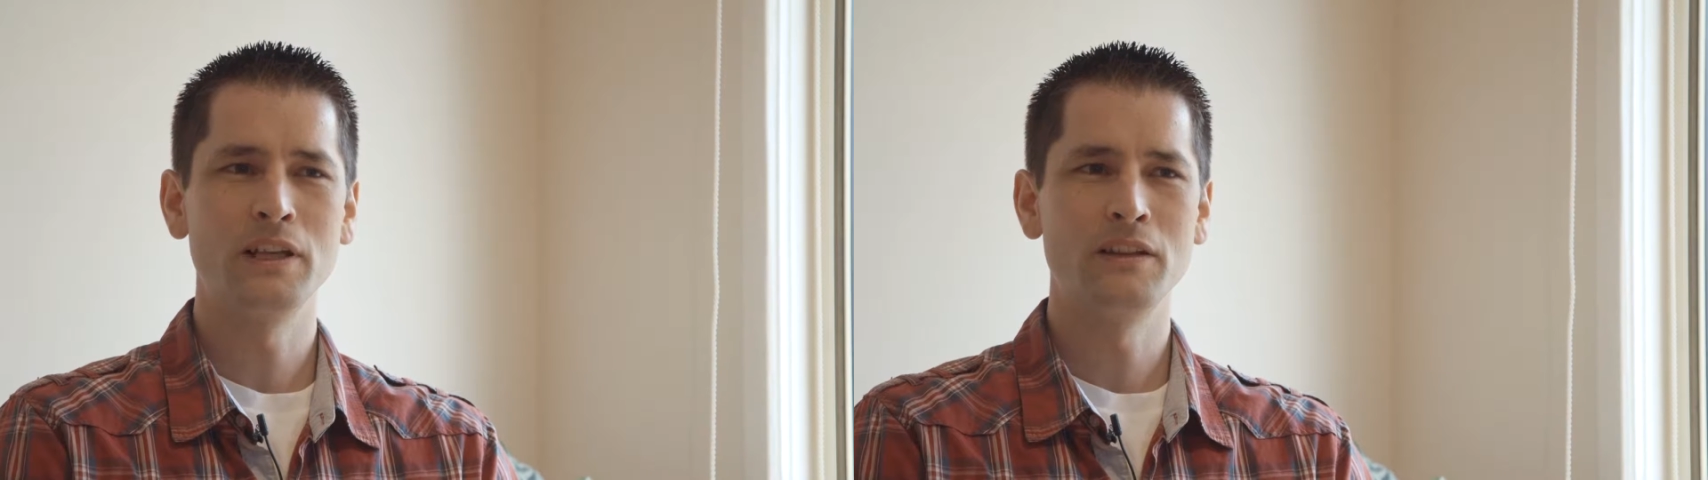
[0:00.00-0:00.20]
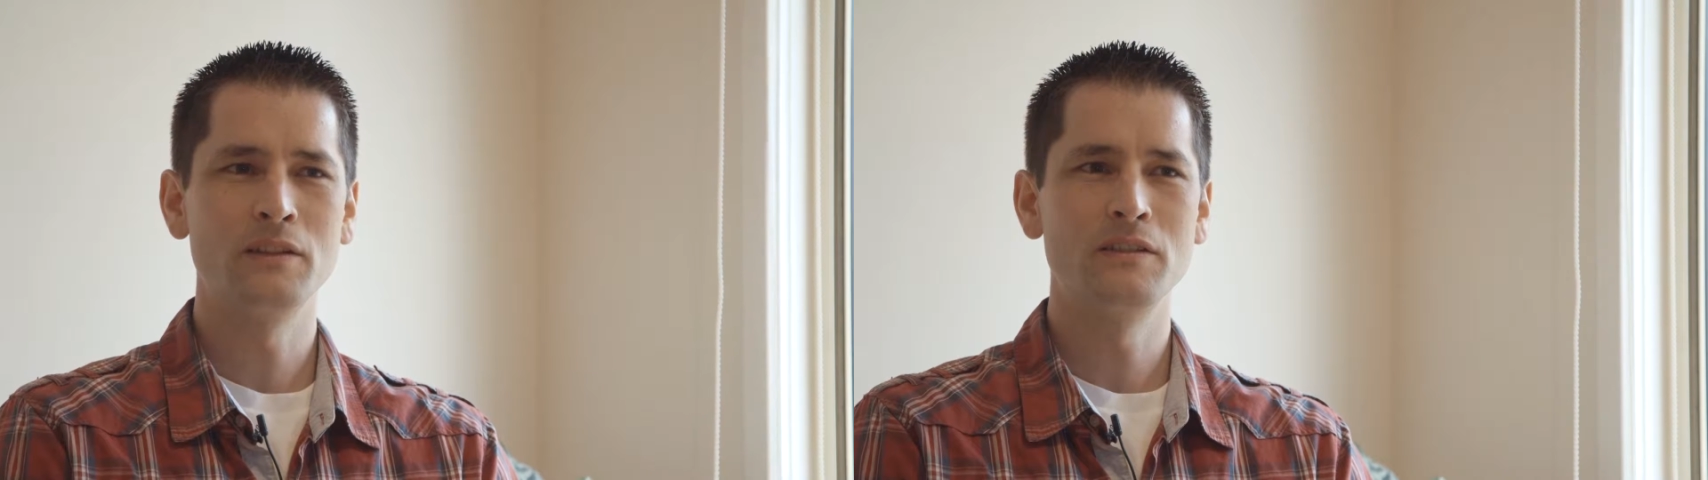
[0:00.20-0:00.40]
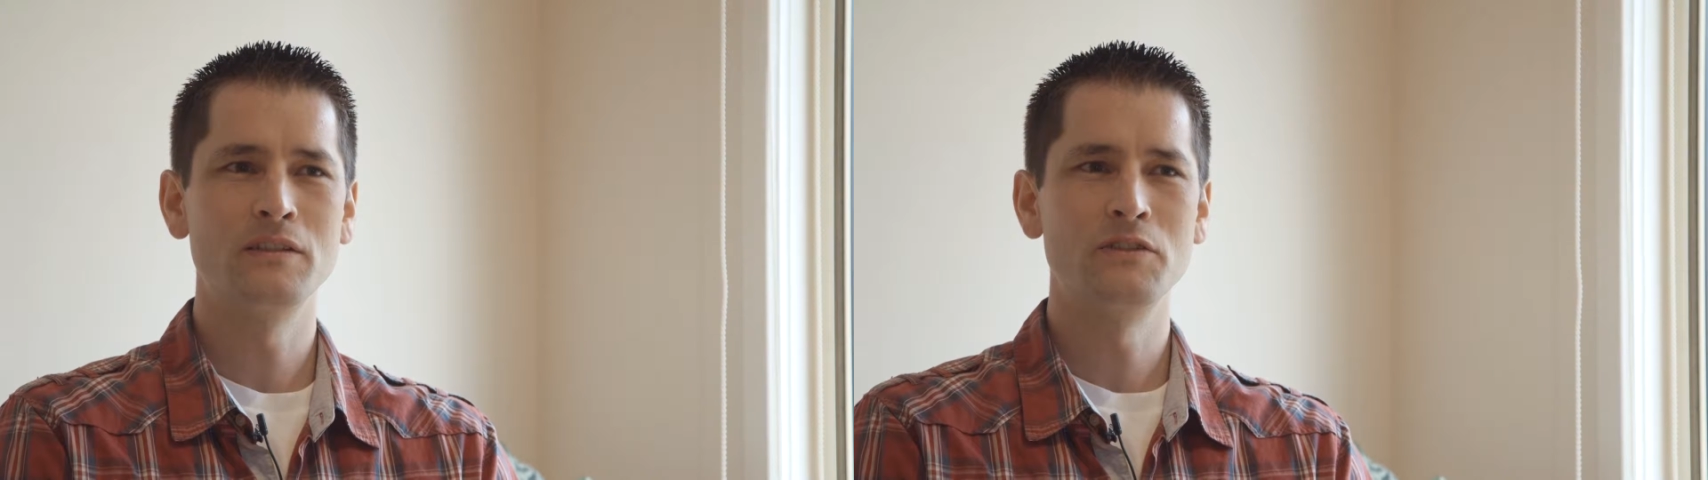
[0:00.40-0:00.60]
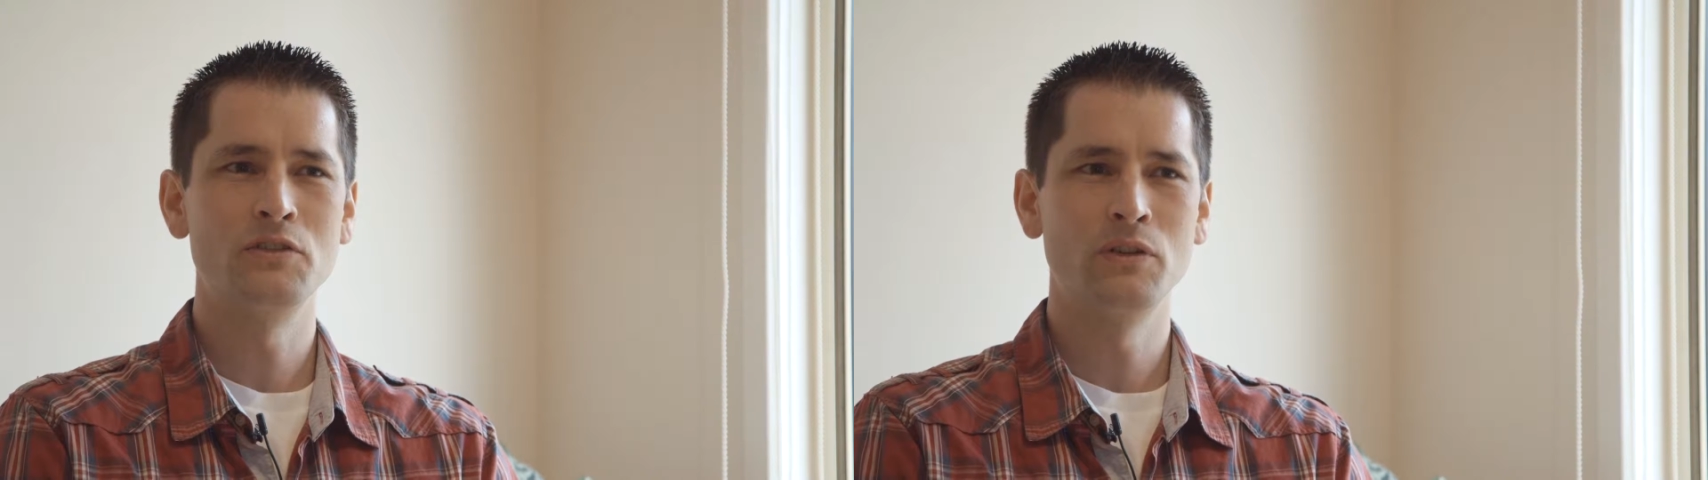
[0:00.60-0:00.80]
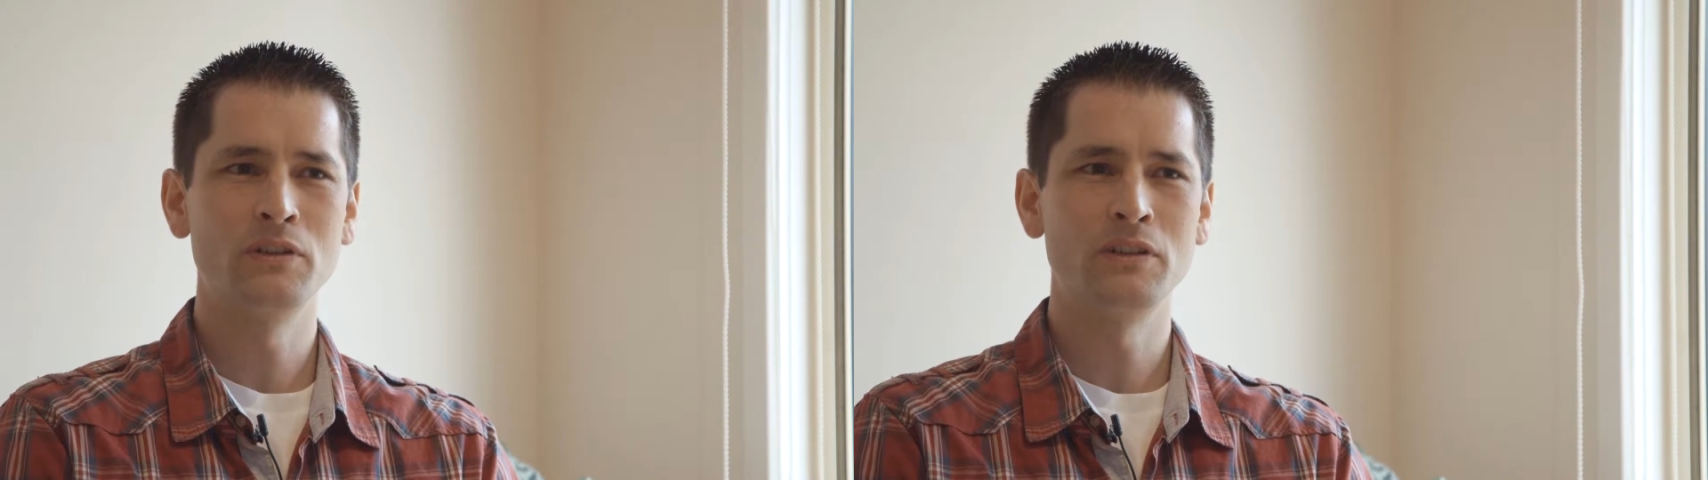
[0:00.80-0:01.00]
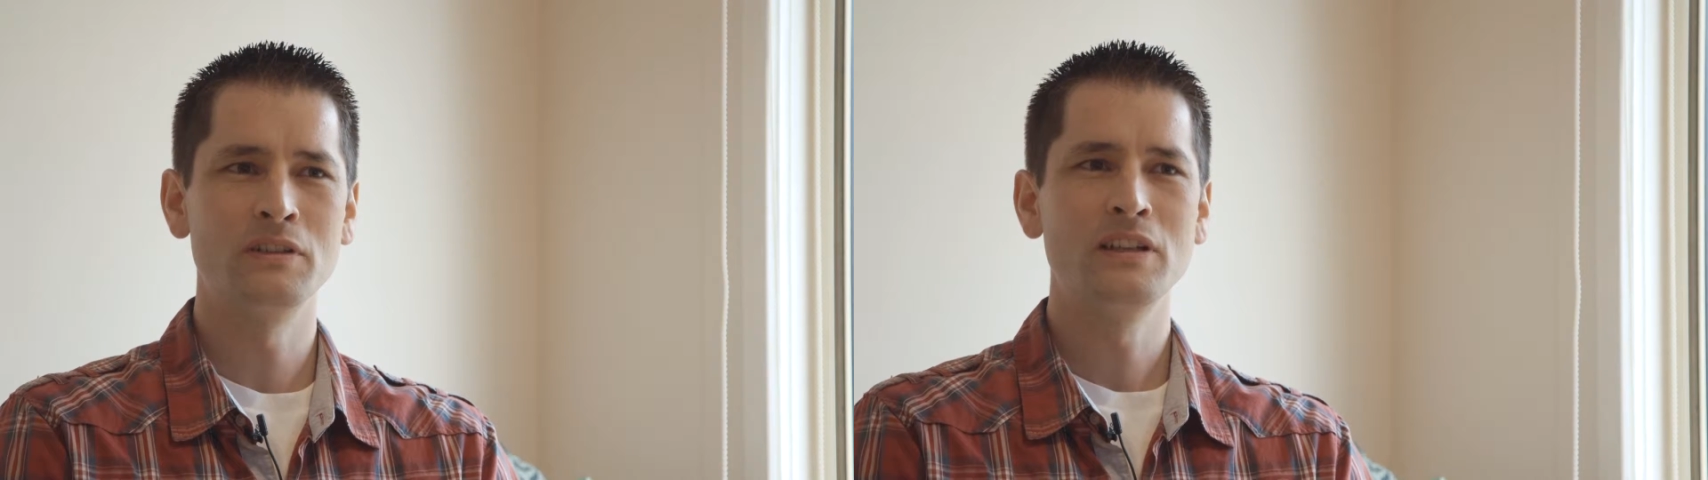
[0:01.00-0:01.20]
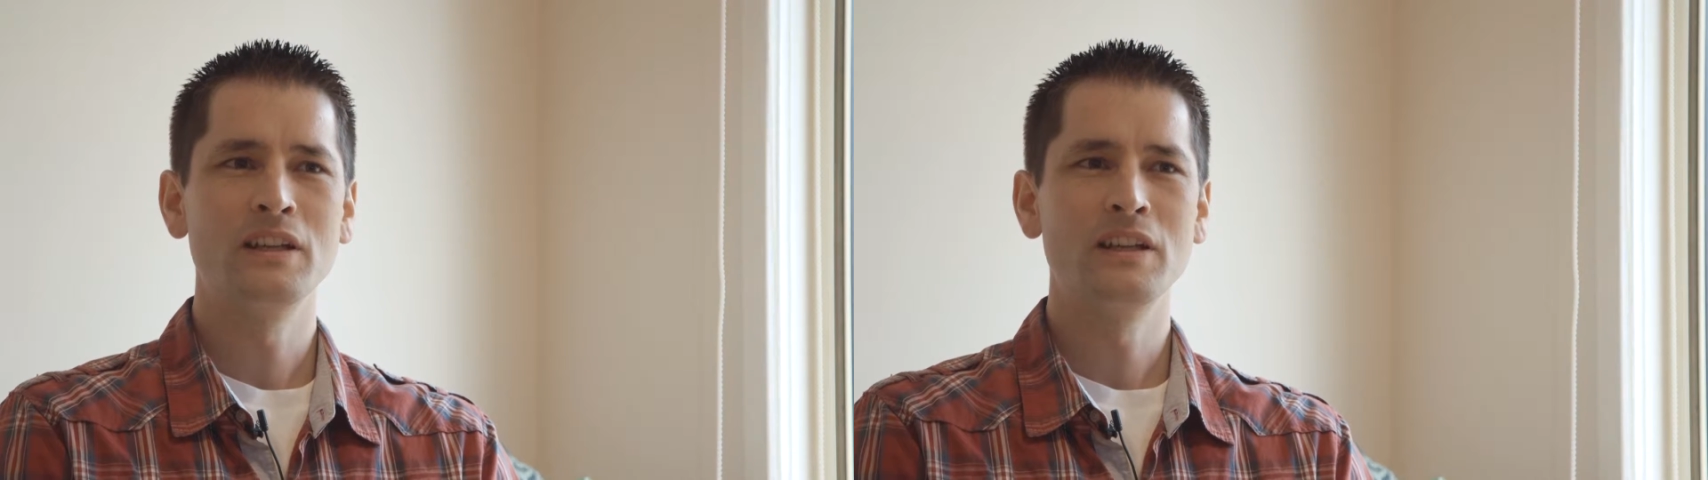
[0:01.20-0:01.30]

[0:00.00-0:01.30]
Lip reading: in the Jordan,